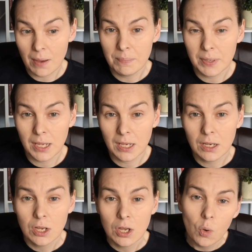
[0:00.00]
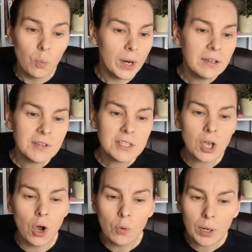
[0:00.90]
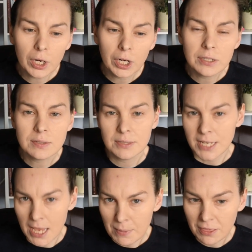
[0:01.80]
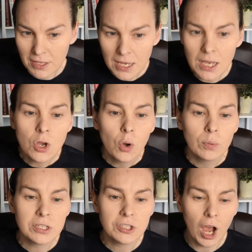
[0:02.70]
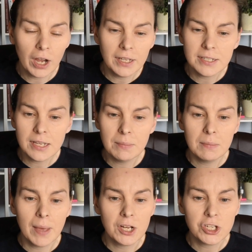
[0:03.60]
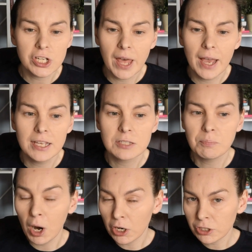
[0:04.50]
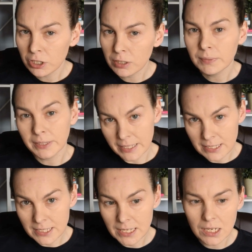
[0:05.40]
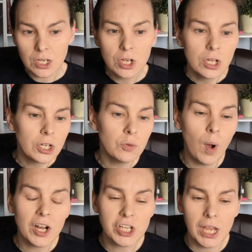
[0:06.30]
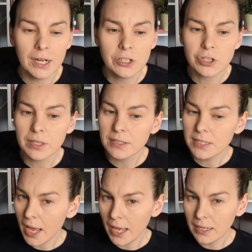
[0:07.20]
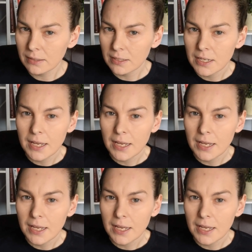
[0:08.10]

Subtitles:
company. One of his coworkers, Timothy, was talking to him and mentioned that his partner, Lindsay, could watch Hannah during the day.